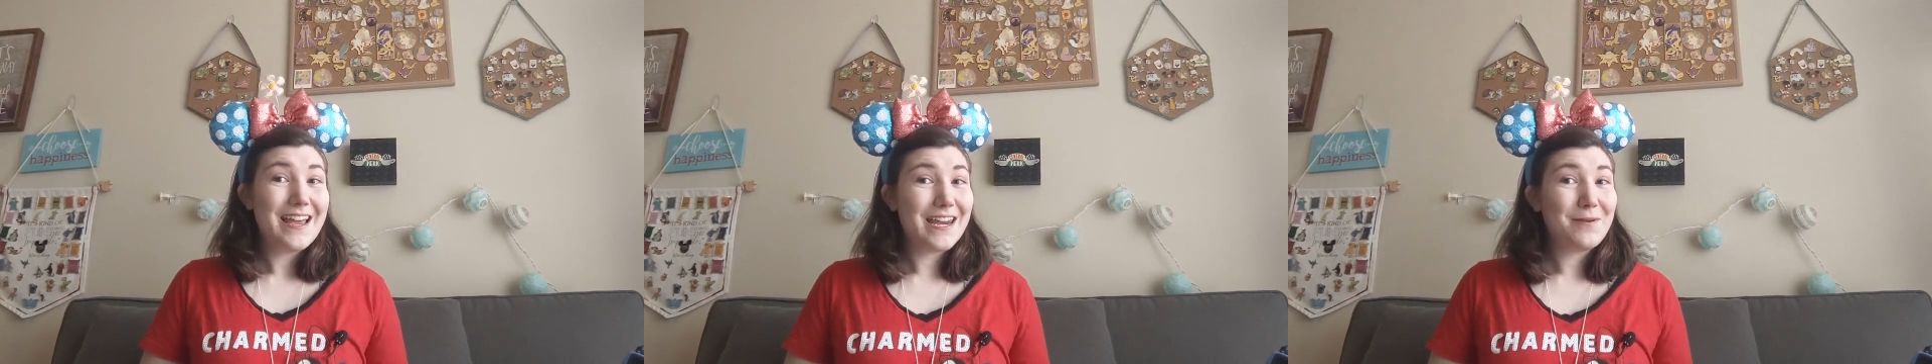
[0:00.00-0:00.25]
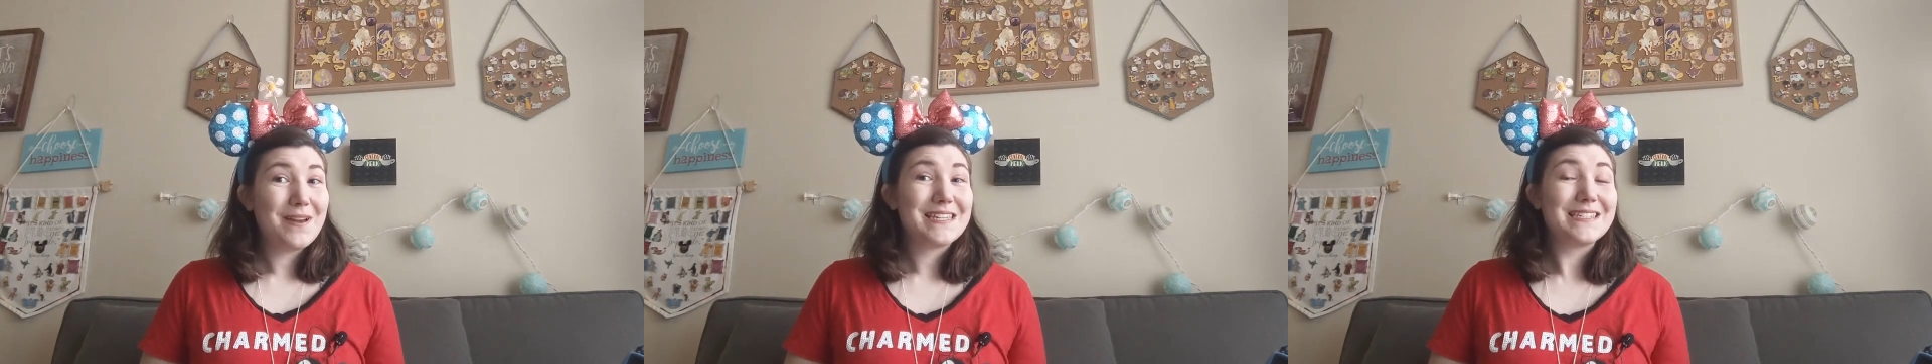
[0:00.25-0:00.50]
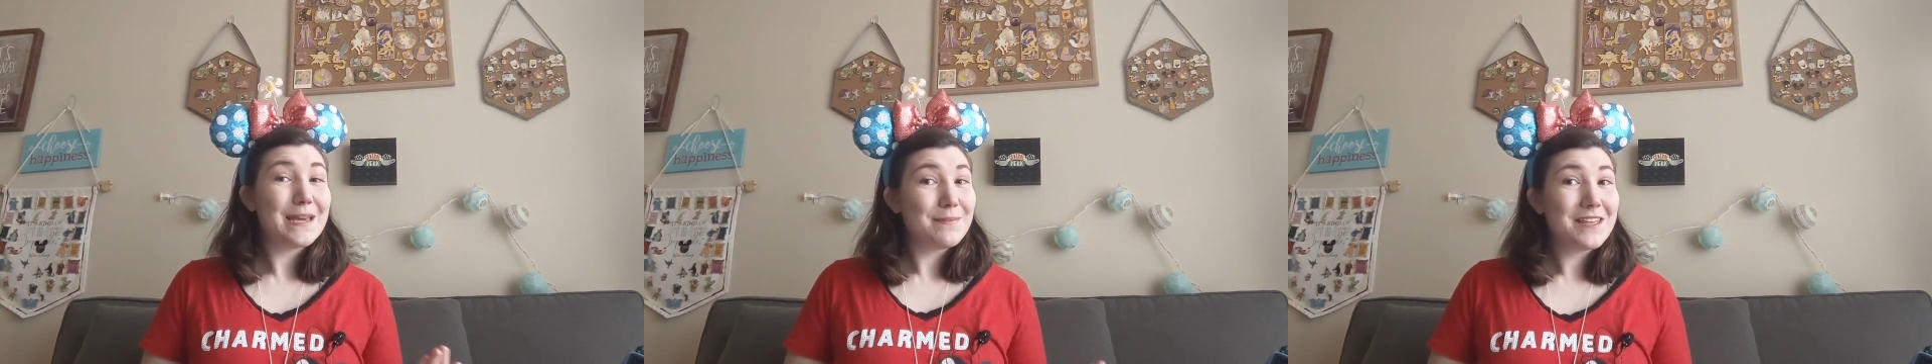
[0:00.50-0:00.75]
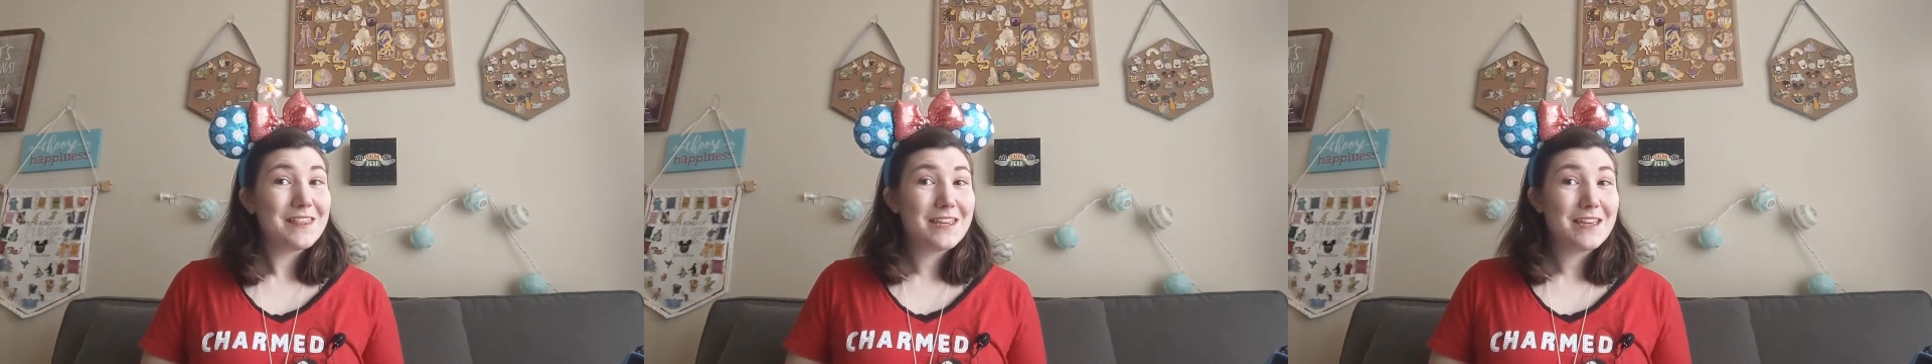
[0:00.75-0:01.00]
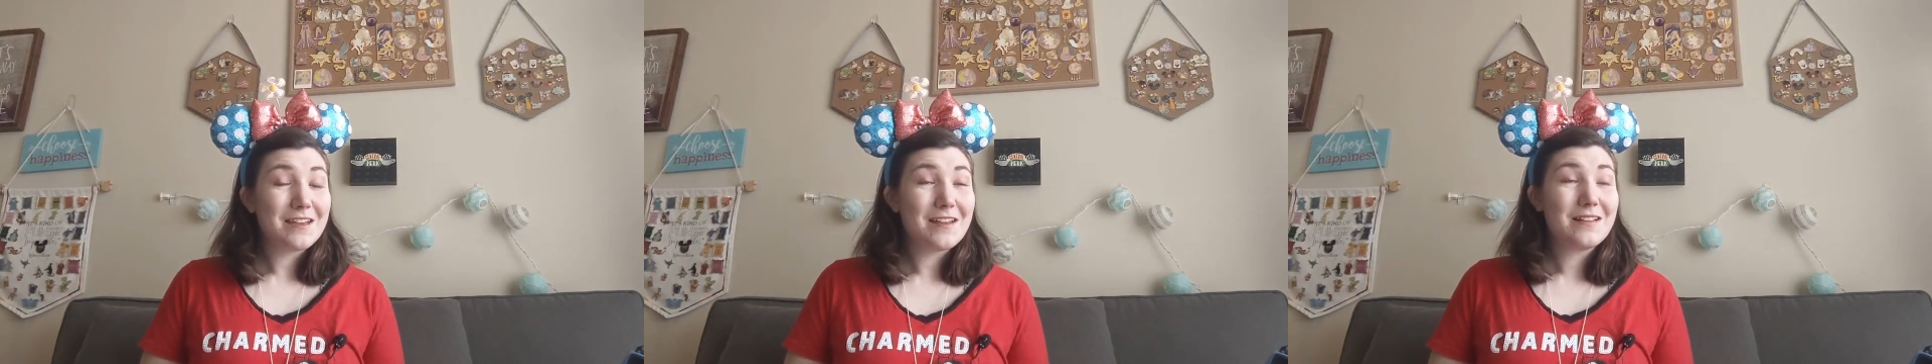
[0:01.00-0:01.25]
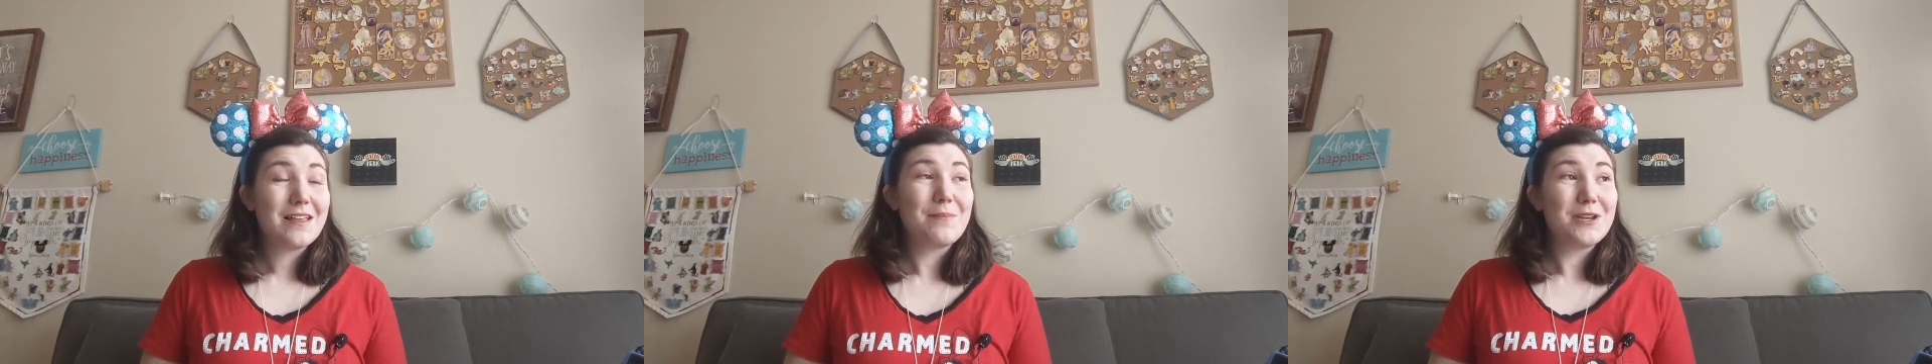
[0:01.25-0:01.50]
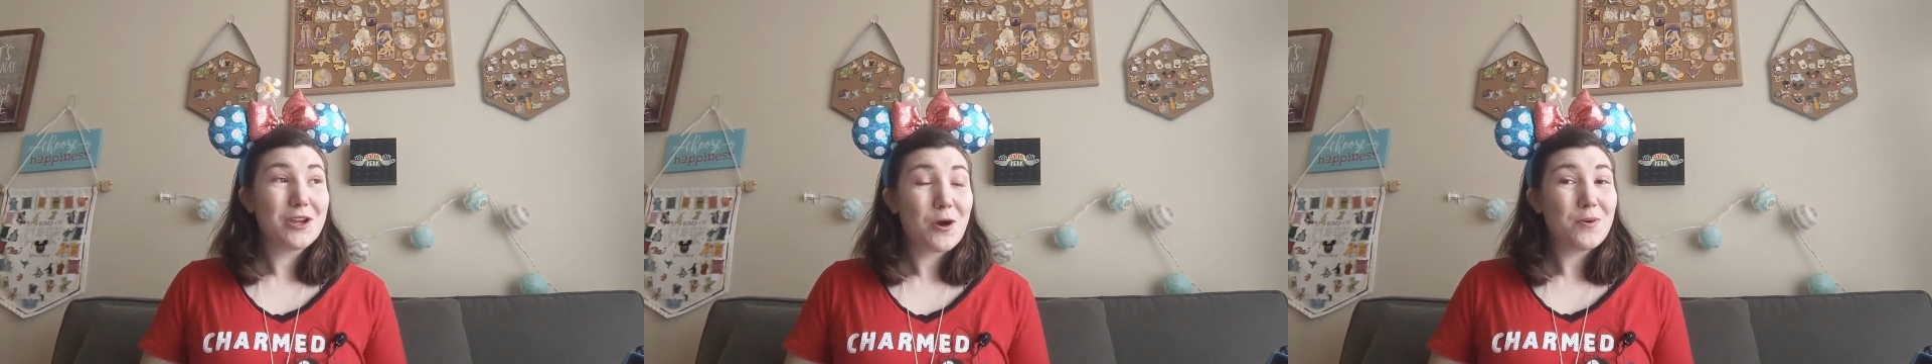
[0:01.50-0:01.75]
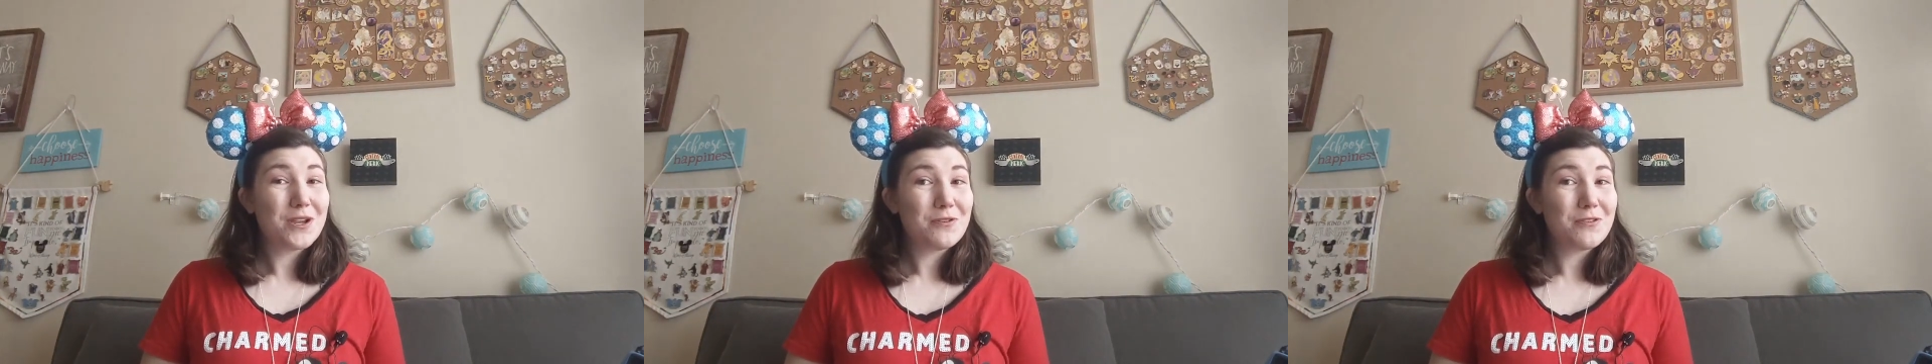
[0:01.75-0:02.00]
Anyways, let me
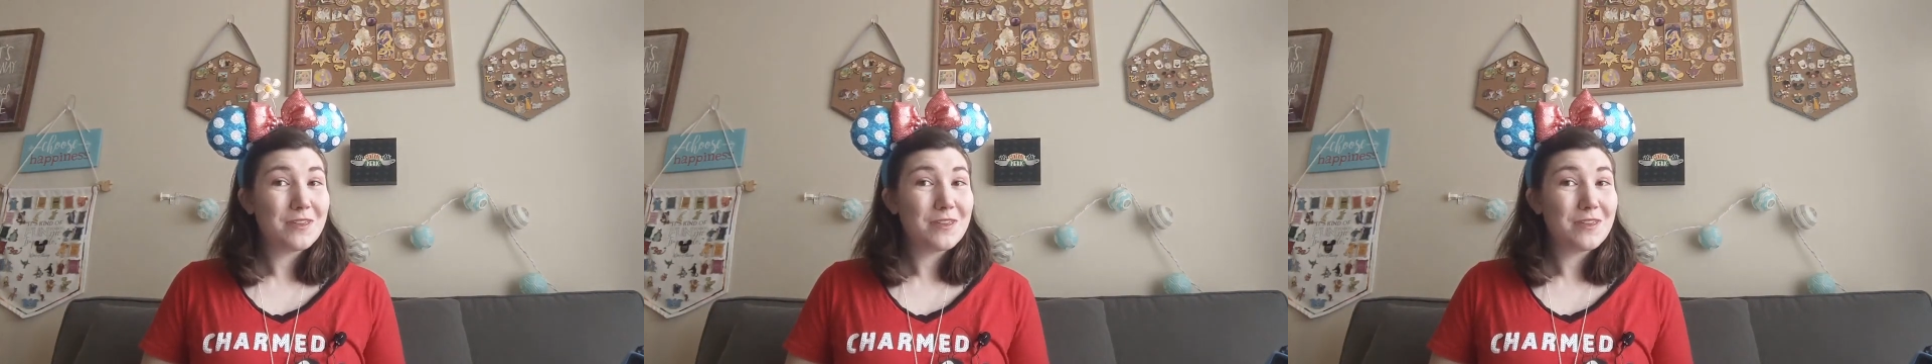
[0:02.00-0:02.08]
know what you